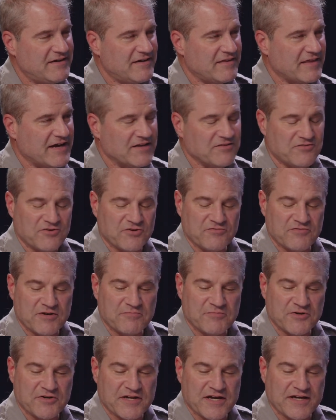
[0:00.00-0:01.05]
That's
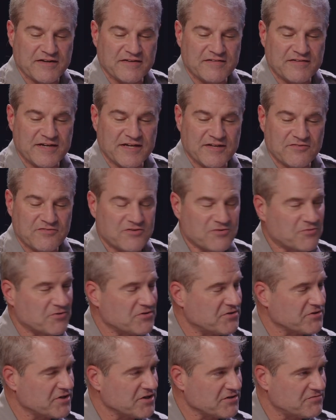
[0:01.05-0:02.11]
November 19th, so we're
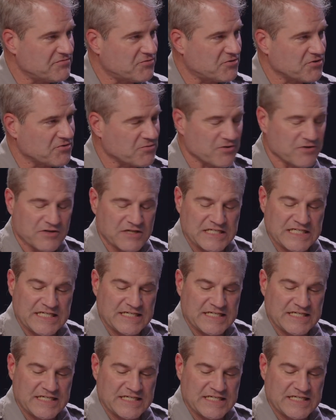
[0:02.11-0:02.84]
looking forward,